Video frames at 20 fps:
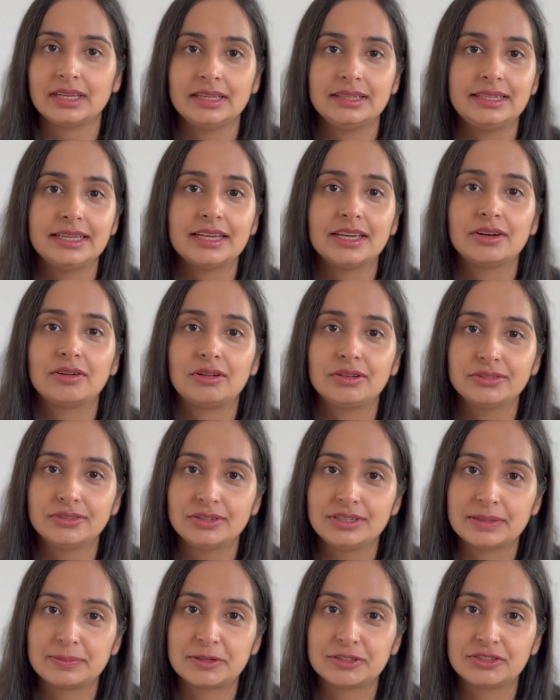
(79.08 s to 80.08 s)
They can
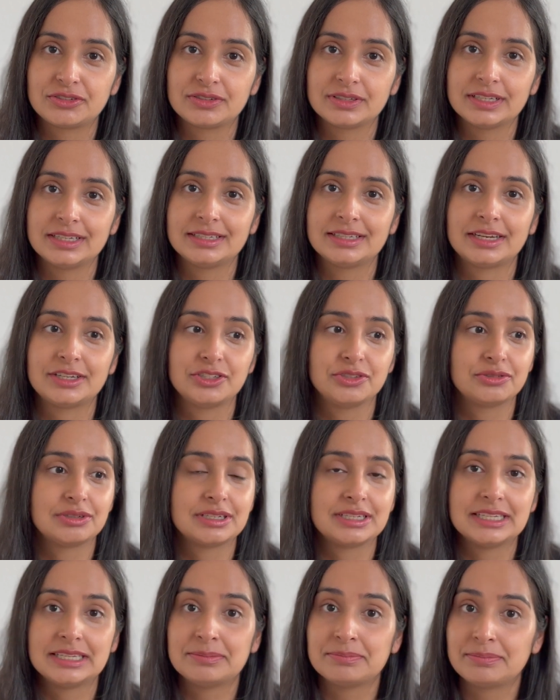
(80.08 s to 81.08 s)
also demonstrate that
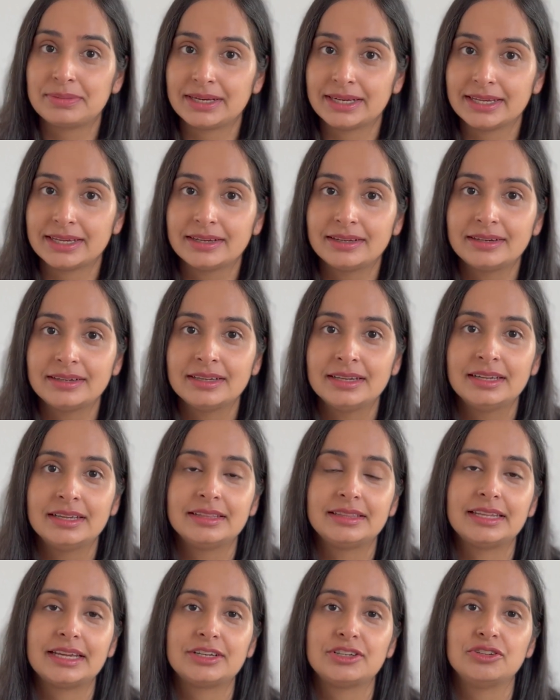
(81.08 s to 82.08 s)
you're a team player,
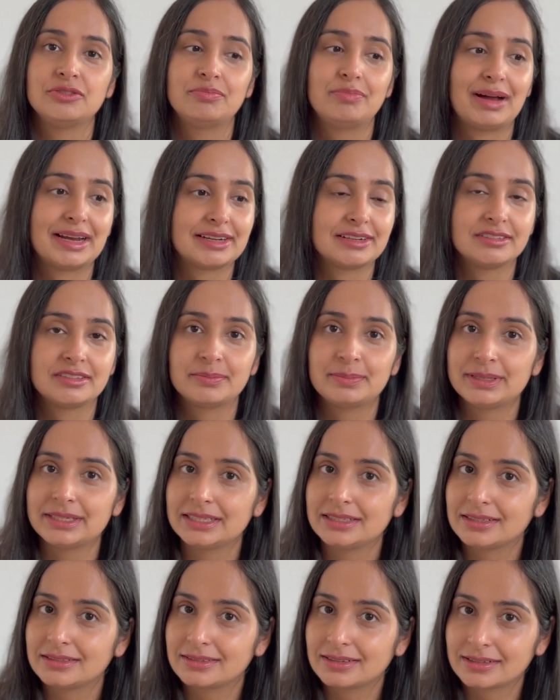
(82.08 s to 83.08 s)
that you
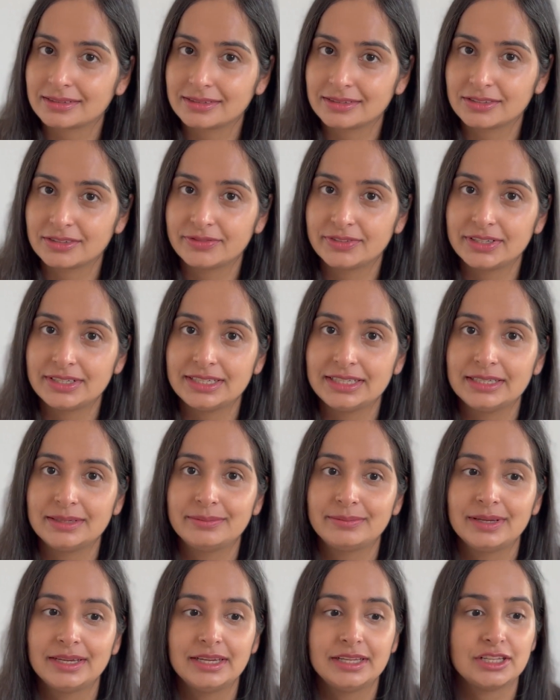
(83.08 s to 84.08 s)
participate in the success of the
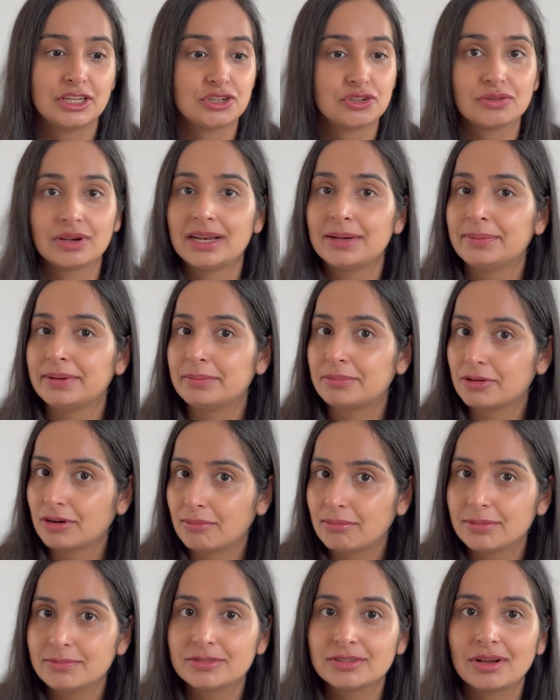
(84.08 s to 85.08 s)
team, that you help in
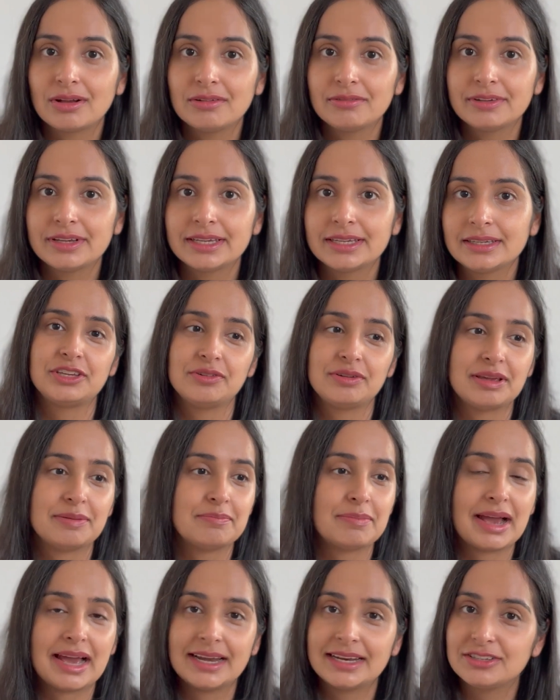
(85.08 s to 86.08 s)
problem solving, you
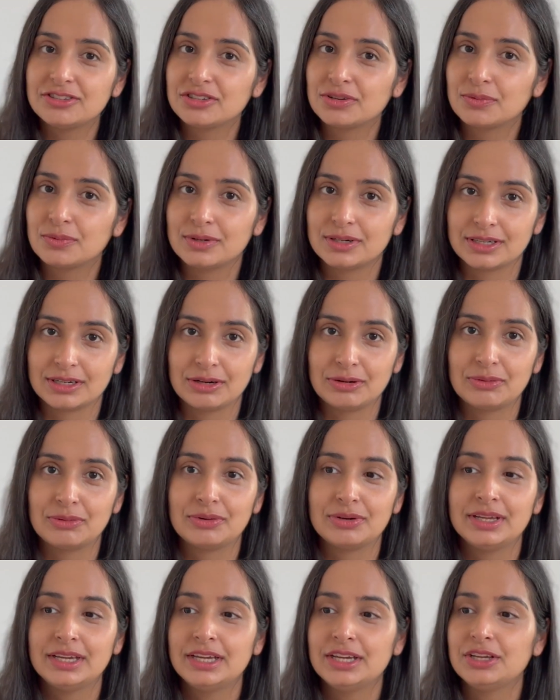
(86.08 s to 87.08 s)
can balance your
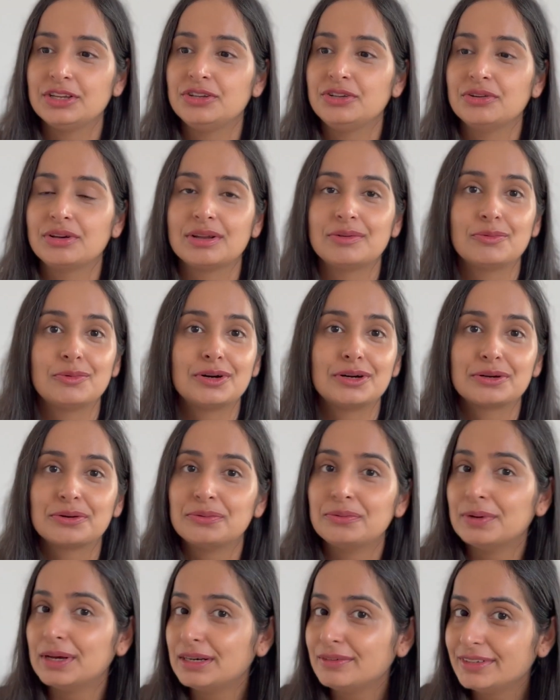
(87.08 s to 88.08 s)
workload, you can
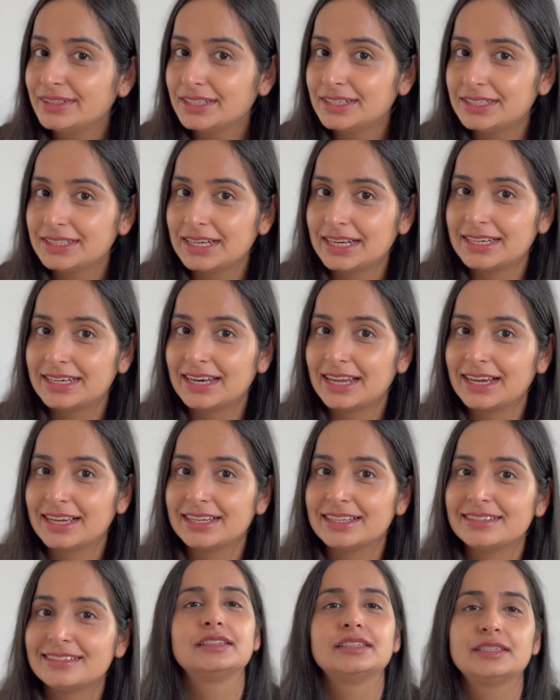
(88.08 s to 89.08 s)
work well within
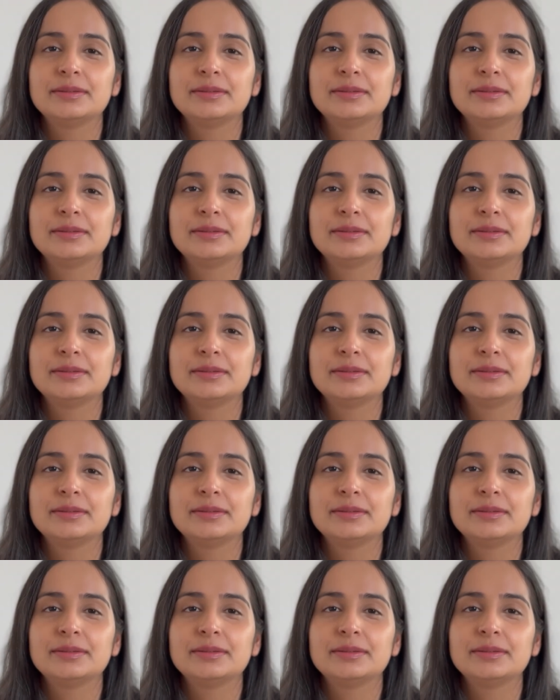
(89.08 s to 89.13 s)
deadlines.